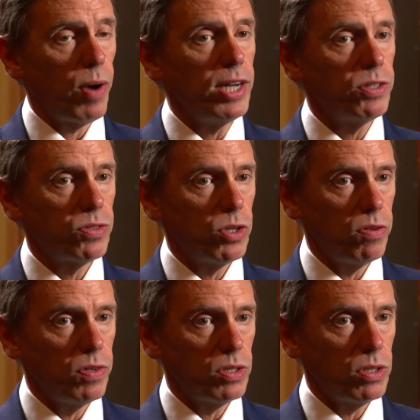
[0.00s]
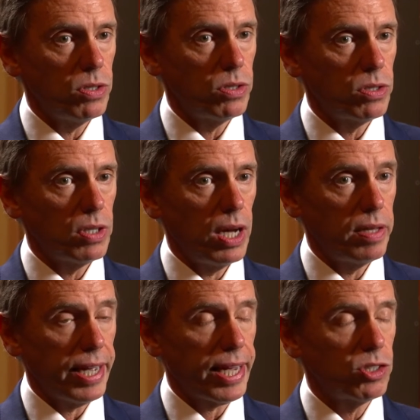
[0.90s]
range of services uh,
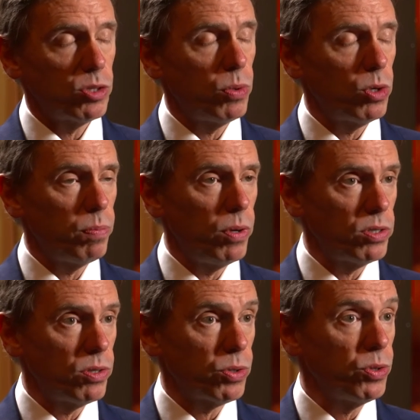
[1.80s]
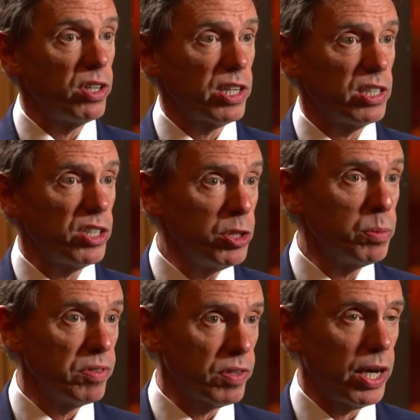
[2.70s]
that can support a person through the
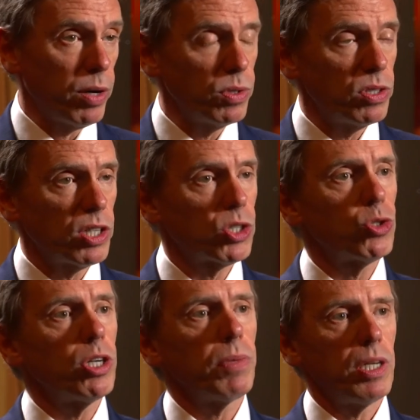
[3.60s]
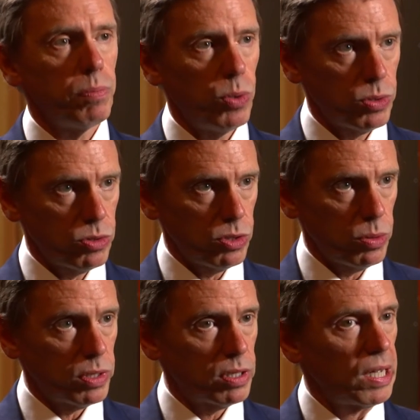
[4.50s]
continuum of care is extremely important
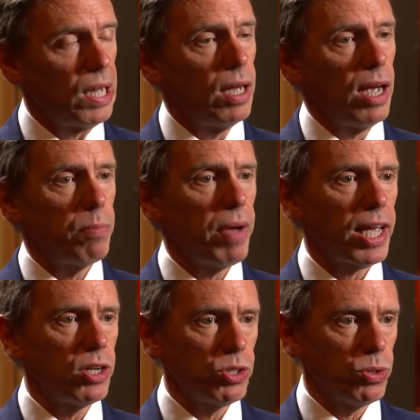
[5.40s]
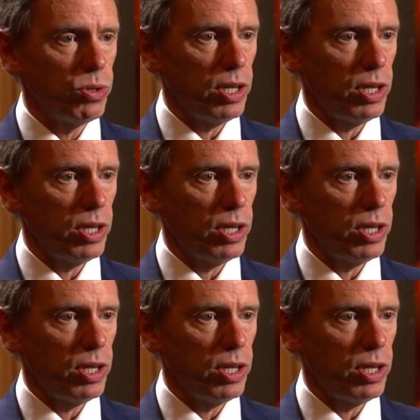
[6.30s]
to us and making sure